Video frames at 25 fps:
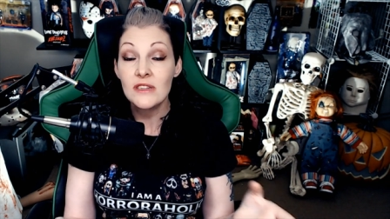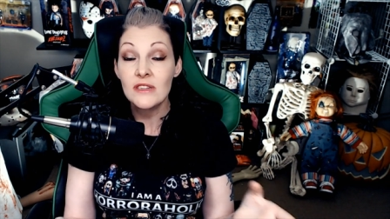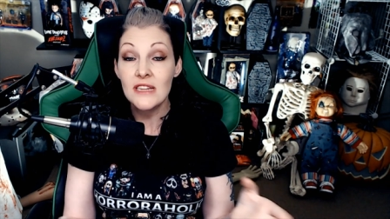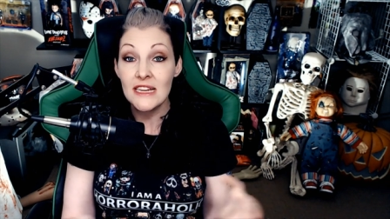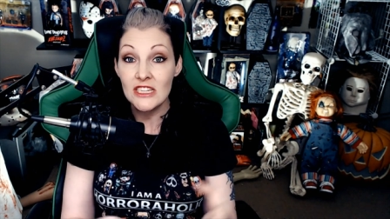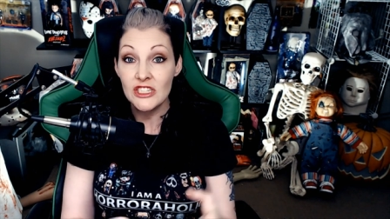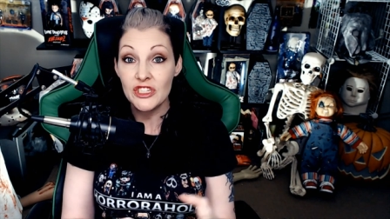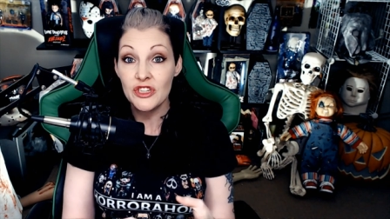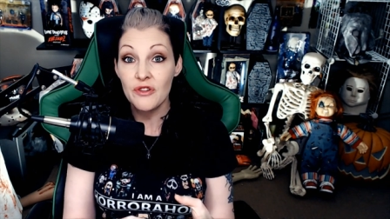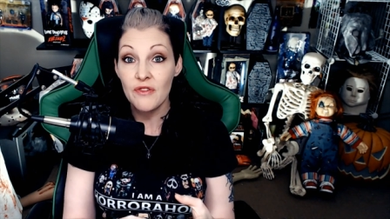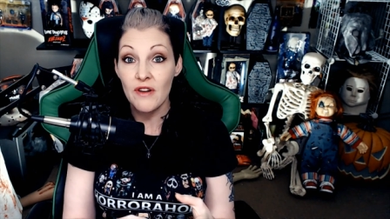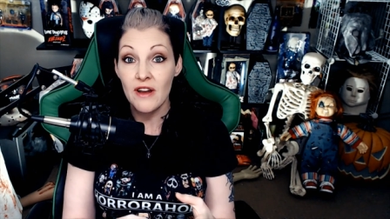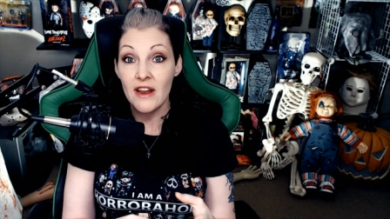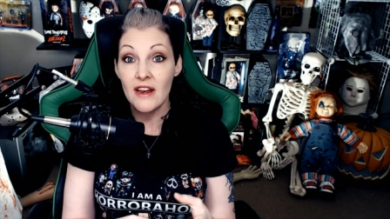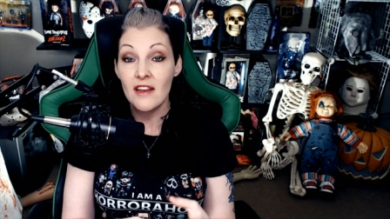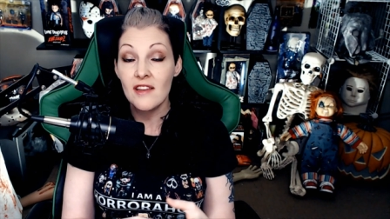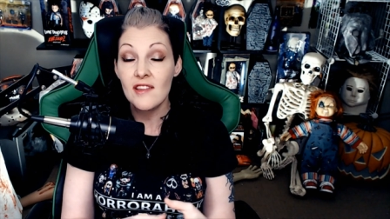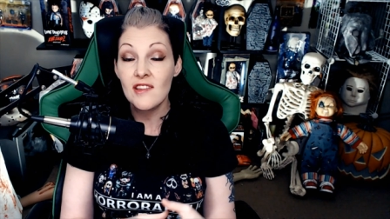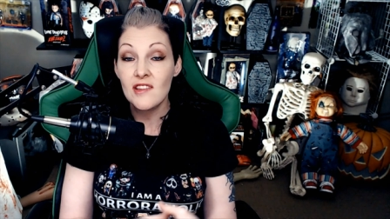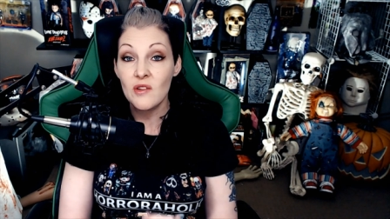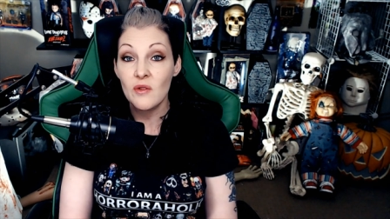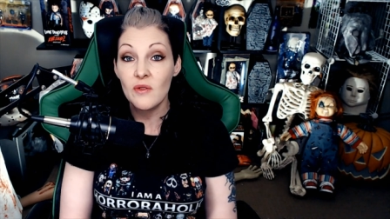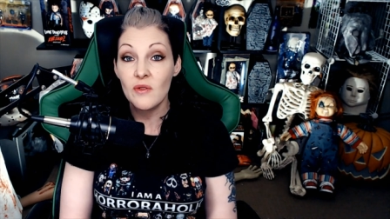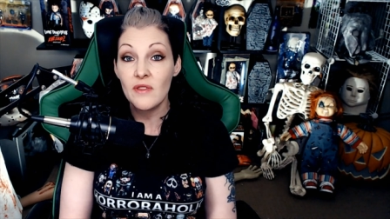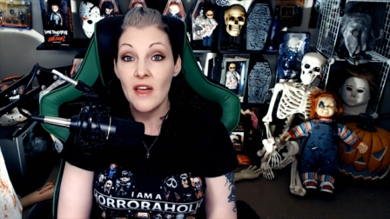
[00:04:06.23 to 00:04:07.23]
integrated
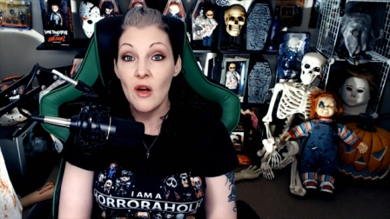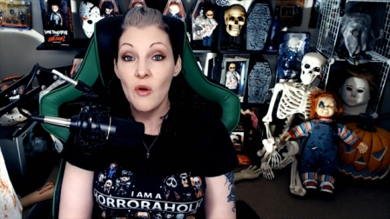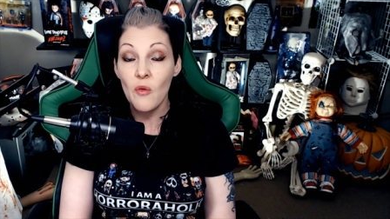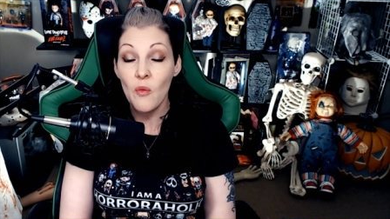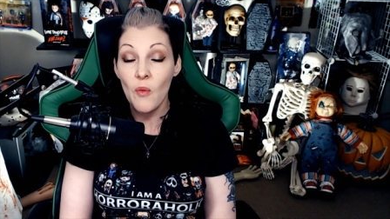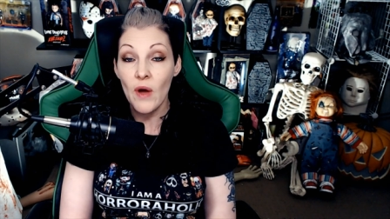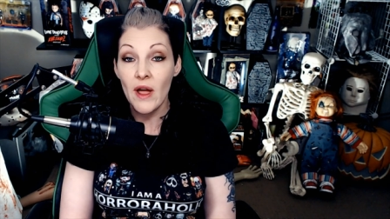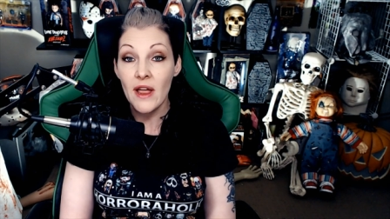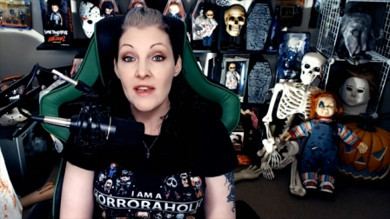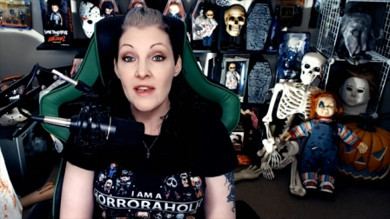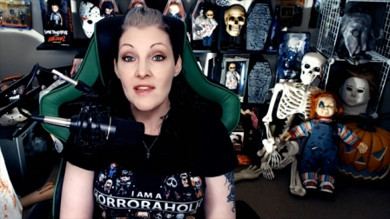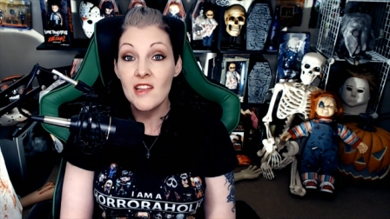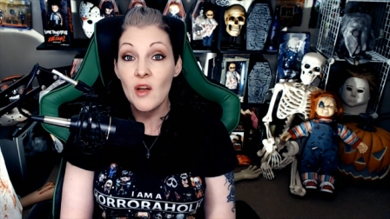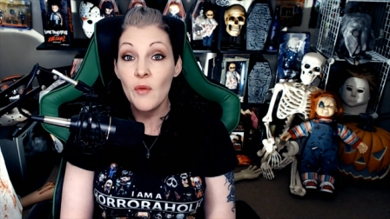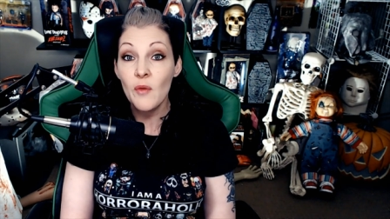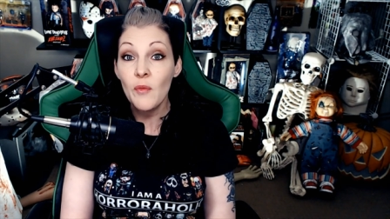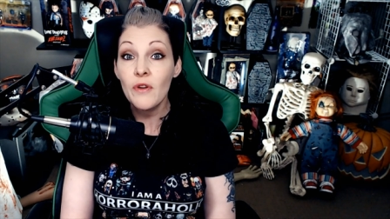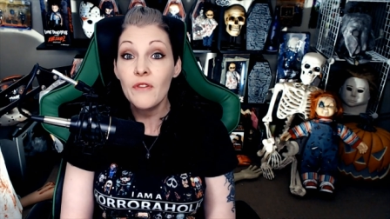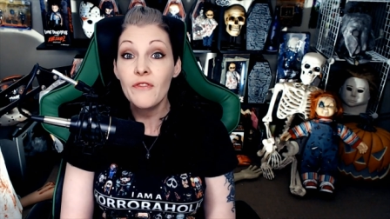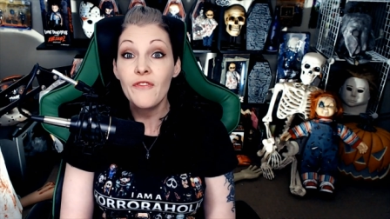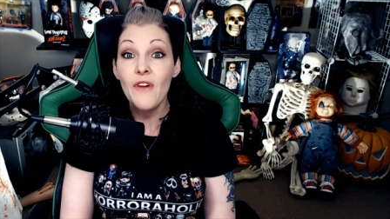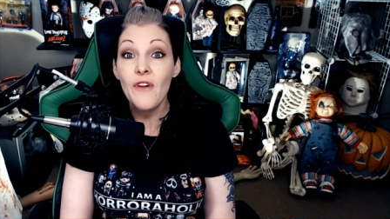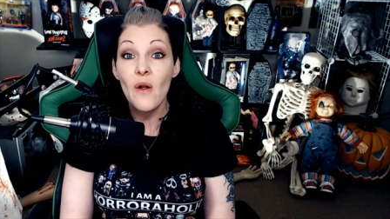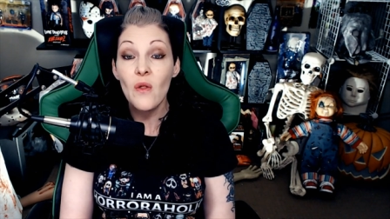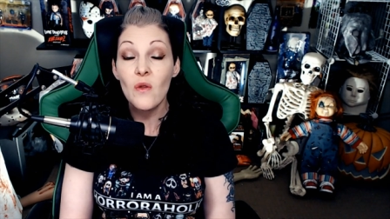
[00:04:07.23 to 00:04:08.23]
so that when someone
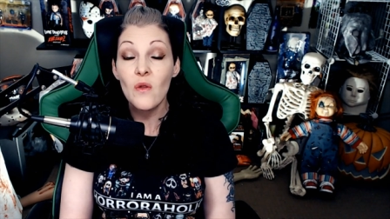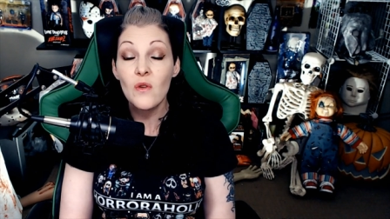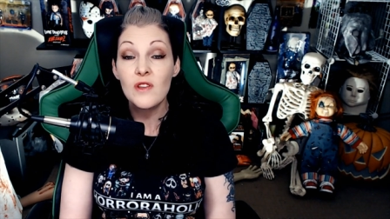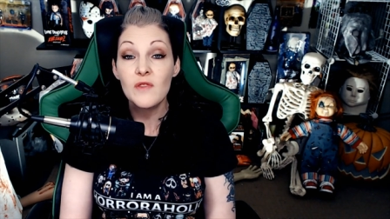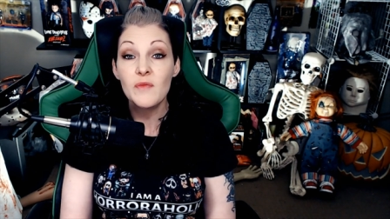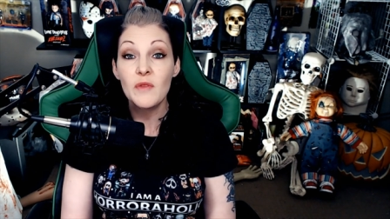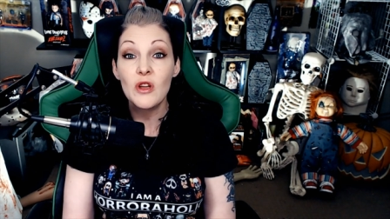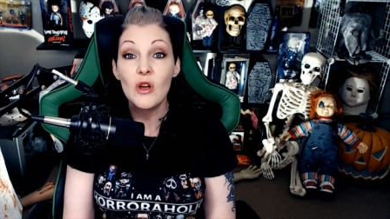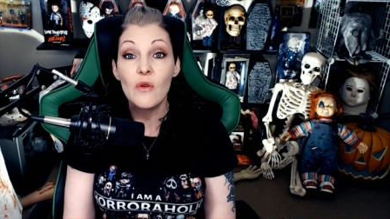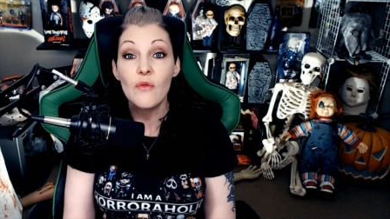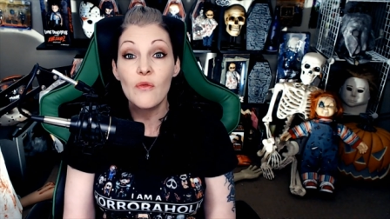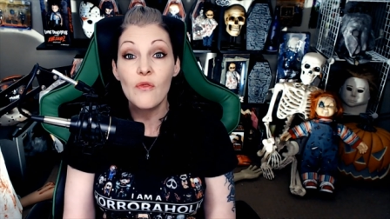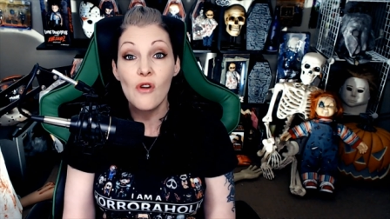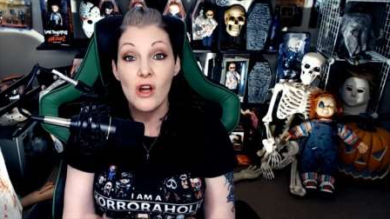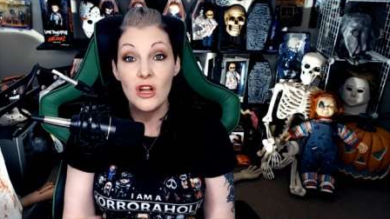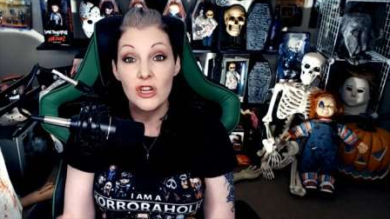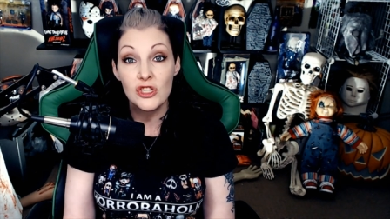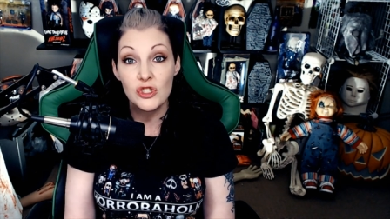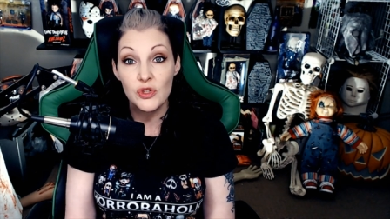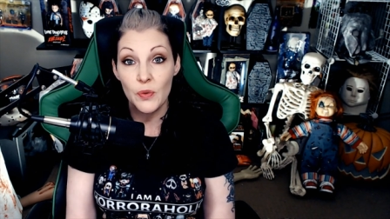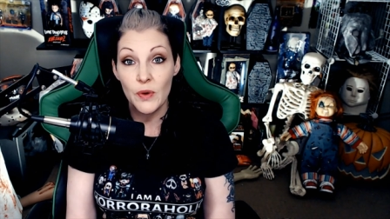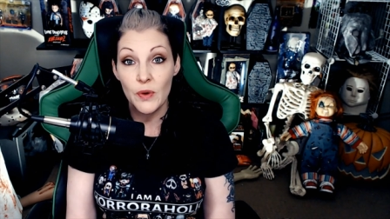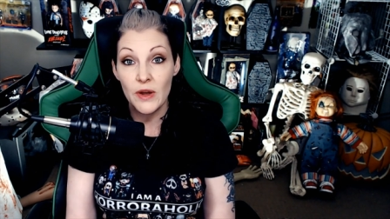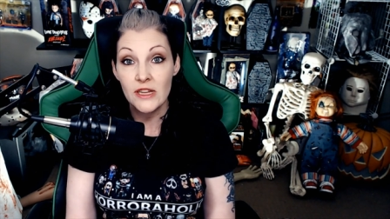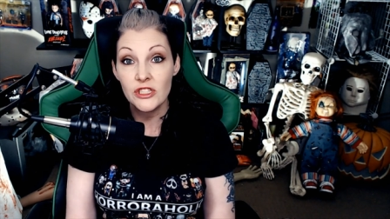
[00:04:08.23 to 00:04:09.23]
follows me over on
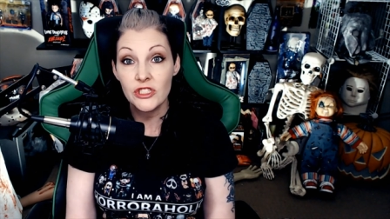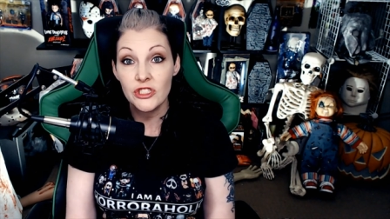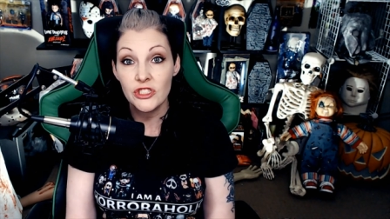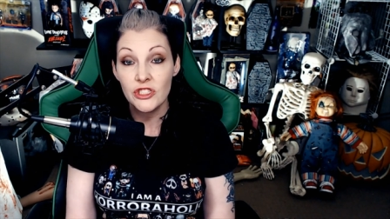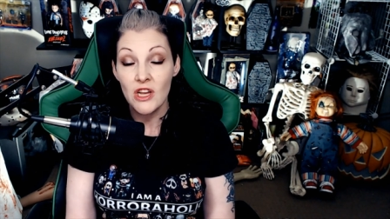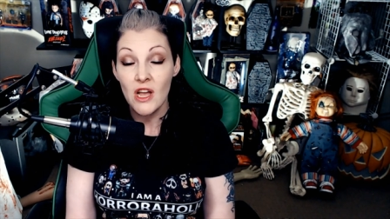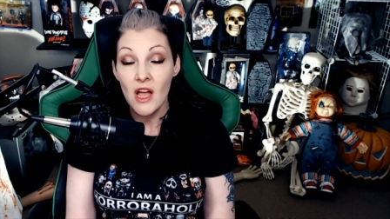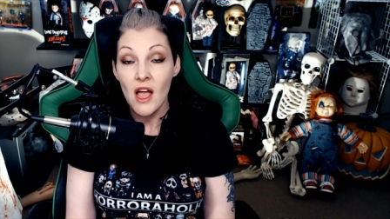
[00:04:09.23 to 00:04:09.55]
Twitch,